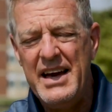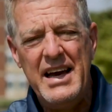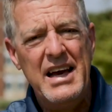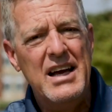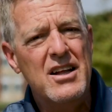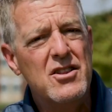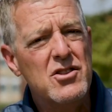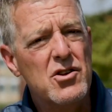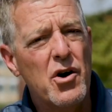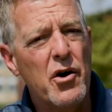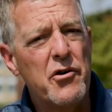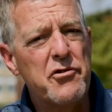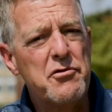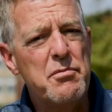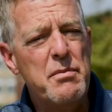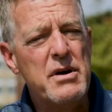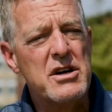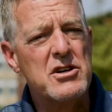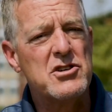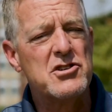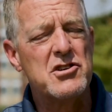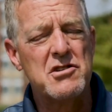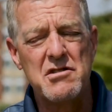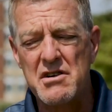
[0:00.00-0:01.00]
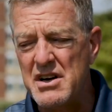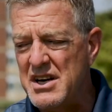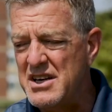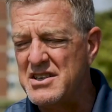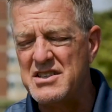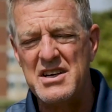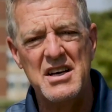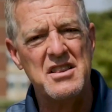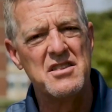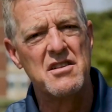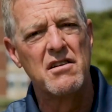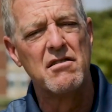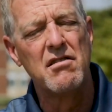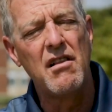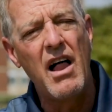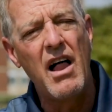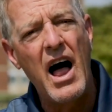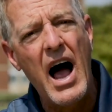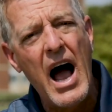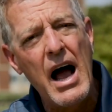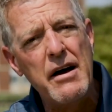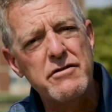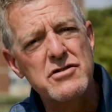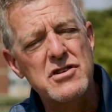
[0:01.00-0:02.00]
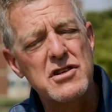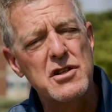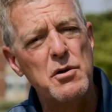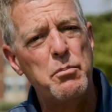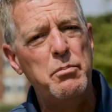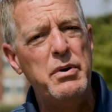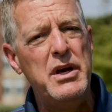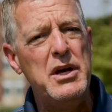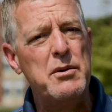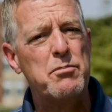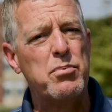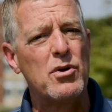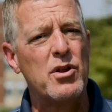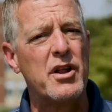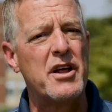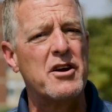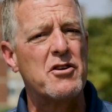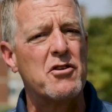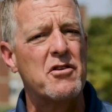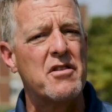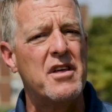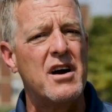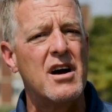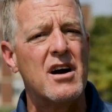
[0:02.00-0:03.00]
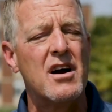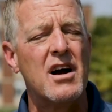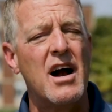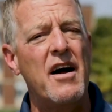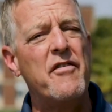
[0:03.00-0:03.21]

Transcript: in those ministries, in the lives of the people that are there,